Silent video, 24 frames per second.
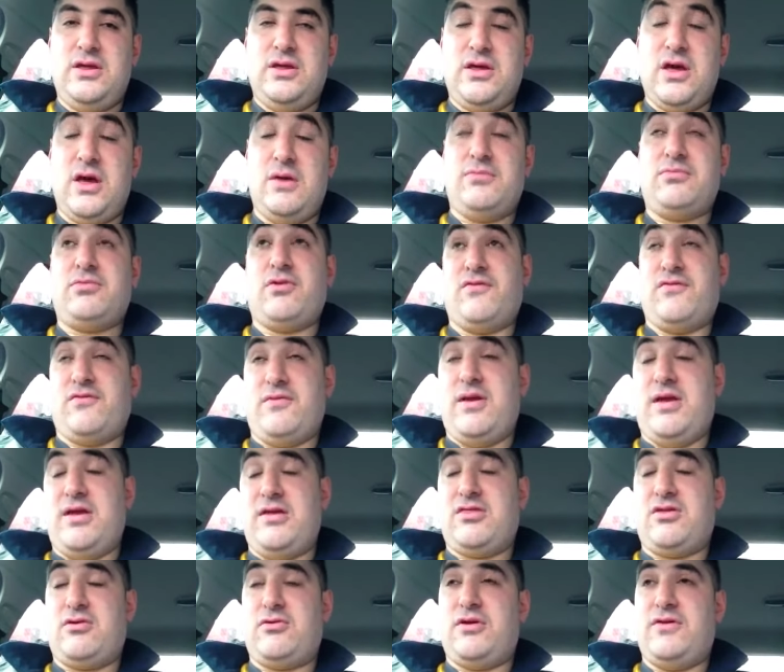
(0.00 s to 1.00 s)
Uh, not from
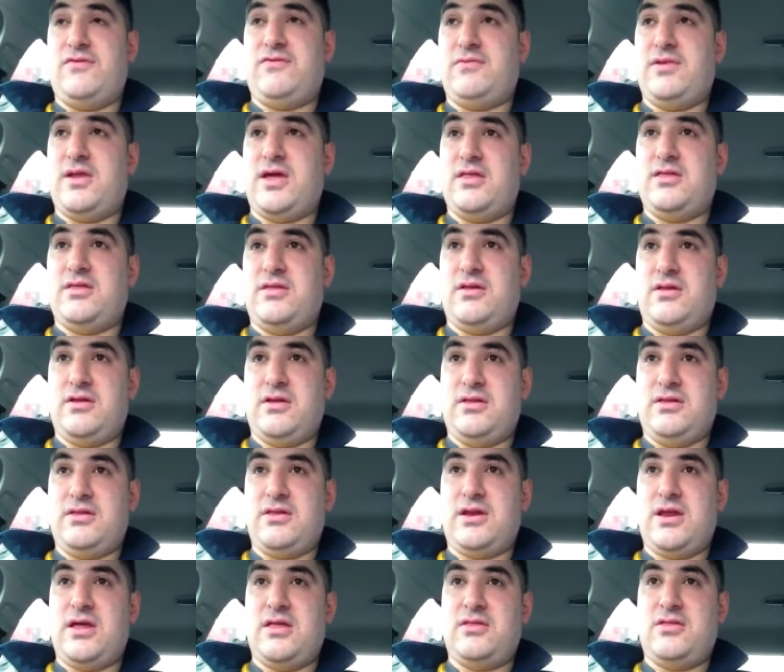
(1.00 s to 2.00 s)
here, sorry, from London like,
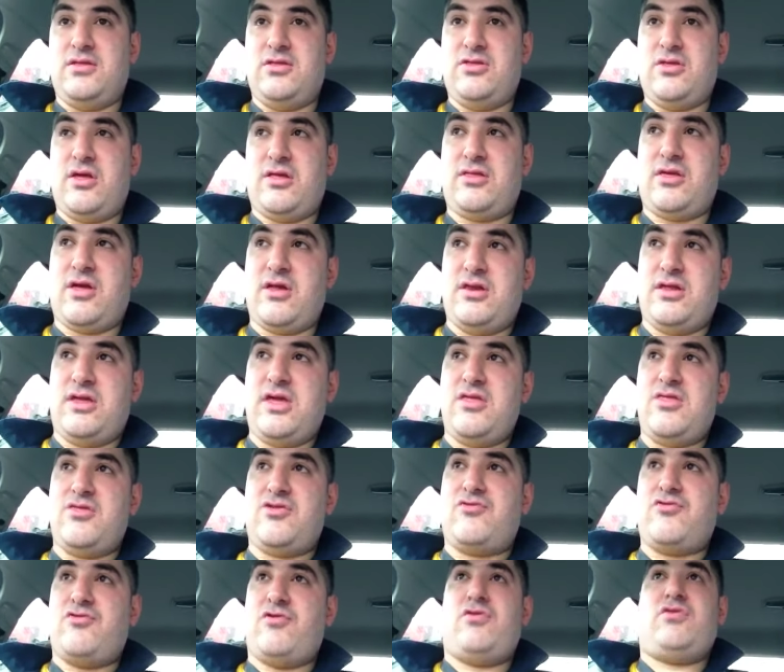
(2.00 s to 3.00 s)
into London. She's had to go to
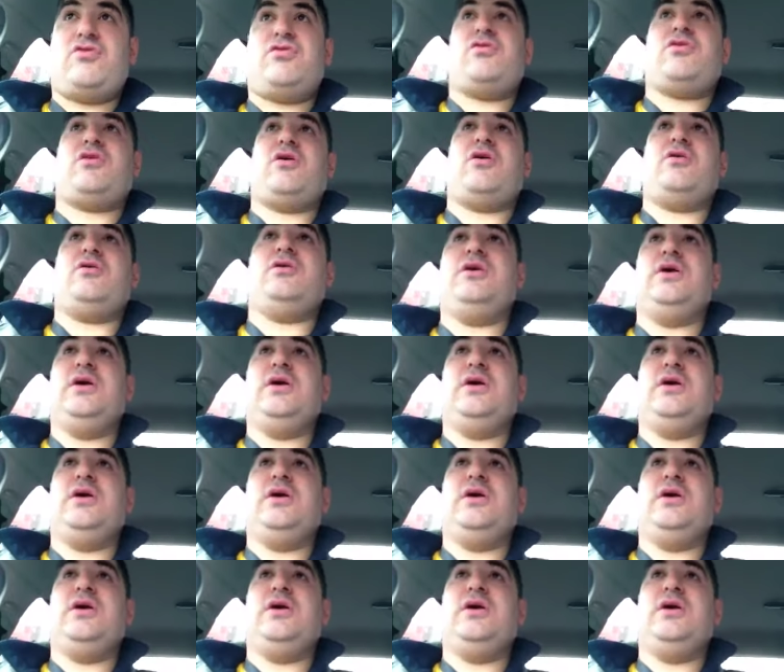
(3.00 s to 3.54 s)
King's Cross, so